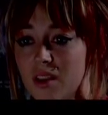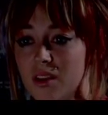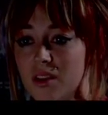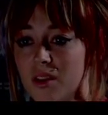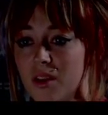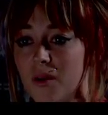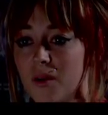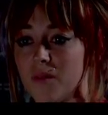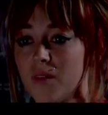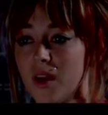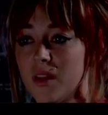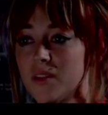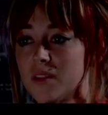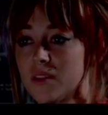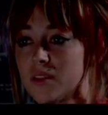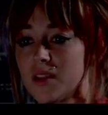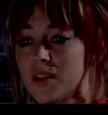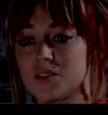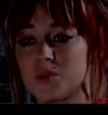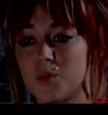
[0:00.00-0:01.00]
You know, I
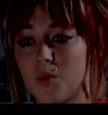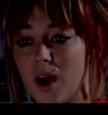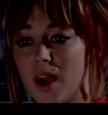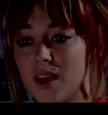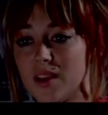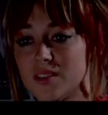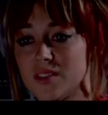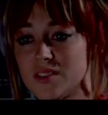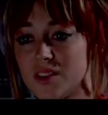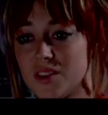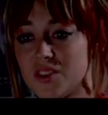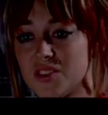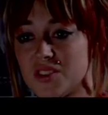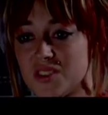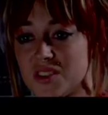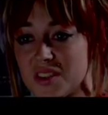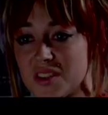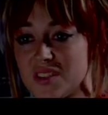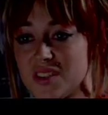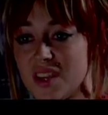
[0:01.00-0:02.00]
think that's why it's such a
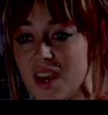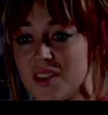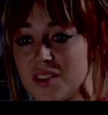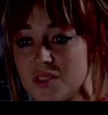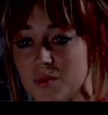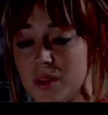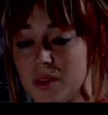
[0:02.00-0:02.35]
success,